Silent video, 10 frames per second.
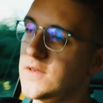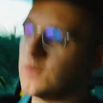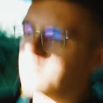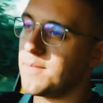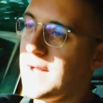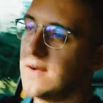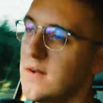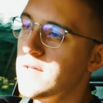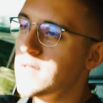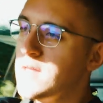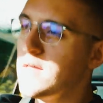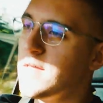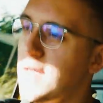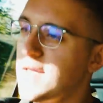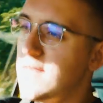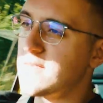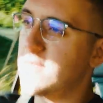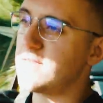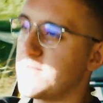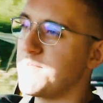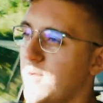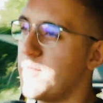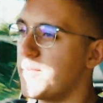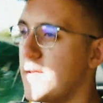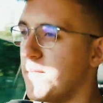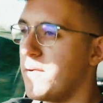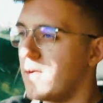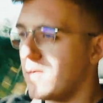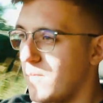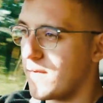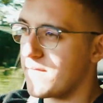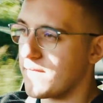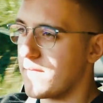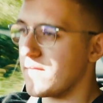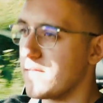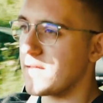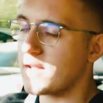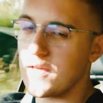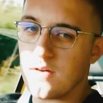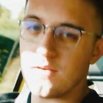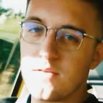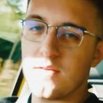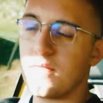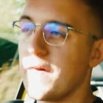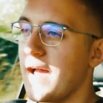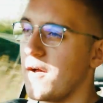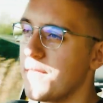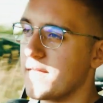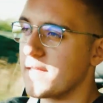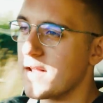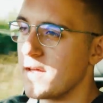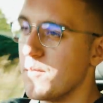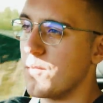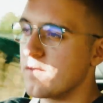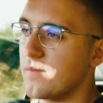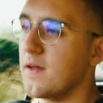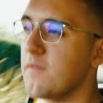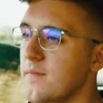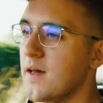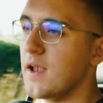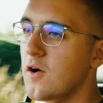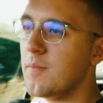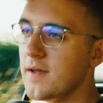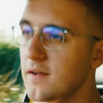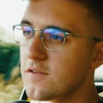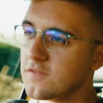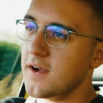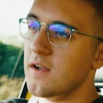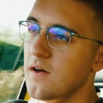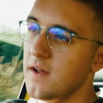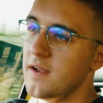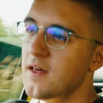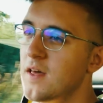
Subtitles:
horsepower, it's probably on par with the Clio. In fact, I think the Clio walks away from it a little bit in a straight line,